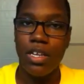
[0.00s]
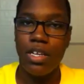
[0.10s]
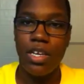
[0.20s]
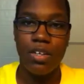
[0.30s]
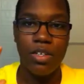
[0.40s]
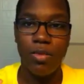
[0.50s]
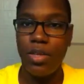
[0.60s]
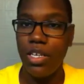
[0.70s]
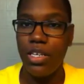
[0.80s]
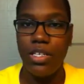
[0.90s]
there could
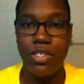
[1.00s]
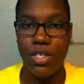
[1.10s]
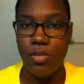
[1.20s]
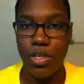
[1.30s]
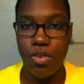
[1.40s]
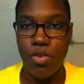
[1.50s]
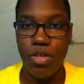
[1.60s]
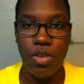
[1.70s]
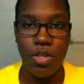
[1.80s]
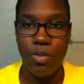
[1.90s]
be something
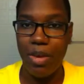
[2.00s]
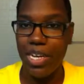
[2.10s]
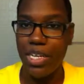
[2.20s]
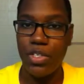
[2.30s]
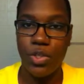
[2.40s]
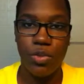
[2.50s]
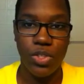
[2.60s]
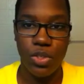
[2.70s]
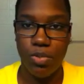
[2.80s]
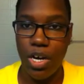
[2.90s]
going on. You may need to
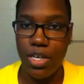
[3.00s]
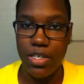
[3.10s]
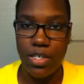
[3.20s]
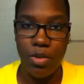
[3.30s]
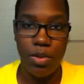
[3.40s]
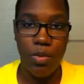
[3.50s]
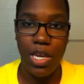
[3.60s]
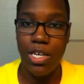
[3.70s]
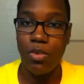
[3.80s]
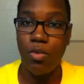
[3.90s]
switch your products up. You
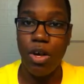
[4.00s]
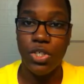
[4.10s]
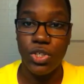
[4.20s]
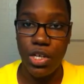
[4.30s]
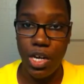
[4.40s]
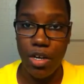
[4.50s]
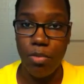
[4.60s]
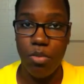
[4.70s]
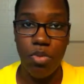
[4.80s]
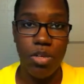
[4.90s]
may need to wash your
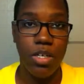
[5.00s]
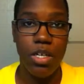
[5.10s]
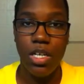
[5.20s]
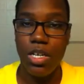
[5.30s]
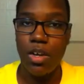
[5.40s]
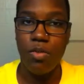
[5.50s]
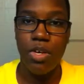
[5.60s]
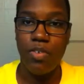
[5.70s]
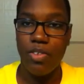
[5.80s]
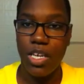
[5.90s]
hair more,
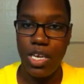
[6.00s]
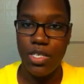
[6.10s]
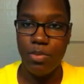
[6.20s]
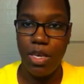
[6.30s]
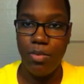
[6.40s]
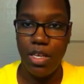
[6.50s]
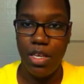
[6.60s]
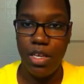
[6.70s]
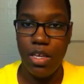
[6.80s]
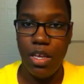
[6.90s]
whatever the case may
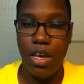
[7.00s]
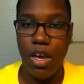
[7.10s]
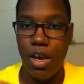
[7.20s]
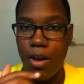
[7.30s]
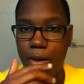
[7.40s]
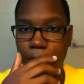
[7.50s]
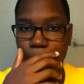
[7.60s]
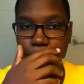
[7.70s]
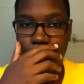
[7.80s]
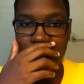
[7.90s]
be.
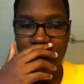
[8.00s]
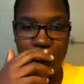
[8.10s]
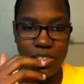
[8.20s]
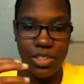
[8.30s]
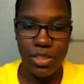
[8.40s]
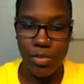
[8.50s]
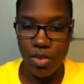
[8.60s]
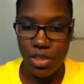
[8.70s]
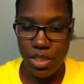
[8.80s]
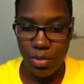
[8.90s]
This is just some
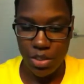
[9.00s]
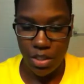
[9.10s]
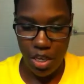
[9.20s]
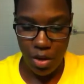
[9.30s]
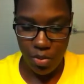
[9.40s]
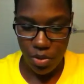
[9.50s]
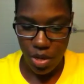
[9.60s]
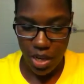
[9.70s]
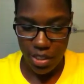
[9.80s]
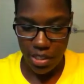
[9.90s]
more tips to help you
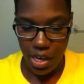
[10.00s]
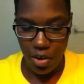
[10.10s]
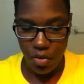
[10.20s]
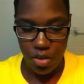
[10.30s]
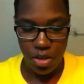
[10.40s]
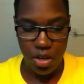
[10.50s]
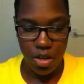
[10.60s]
guys out